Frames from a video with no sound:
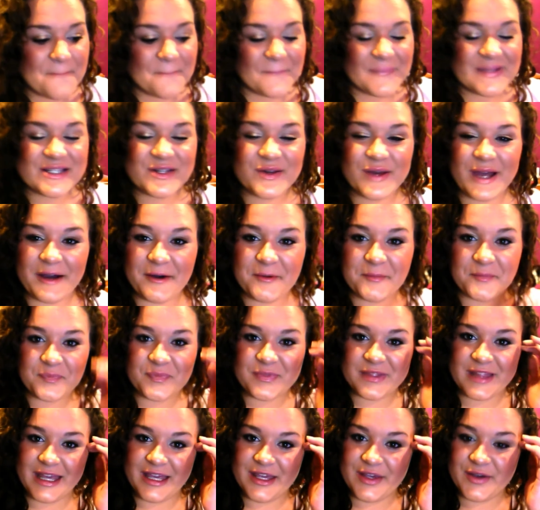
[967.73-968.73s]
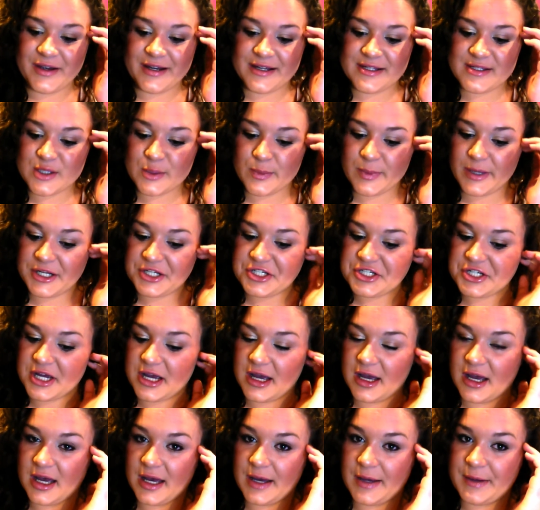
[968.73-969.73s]
So yeah, thank you guys so much.
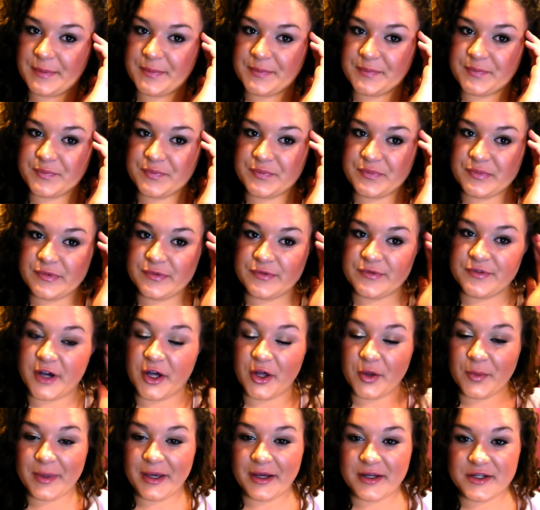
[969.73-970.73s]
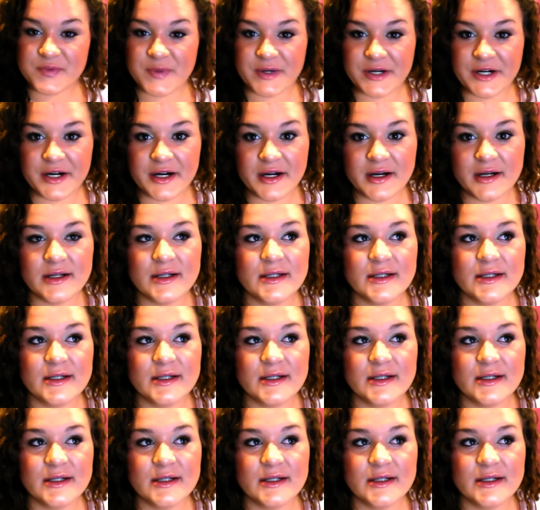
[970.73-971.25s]
Um, follow me on Twitter.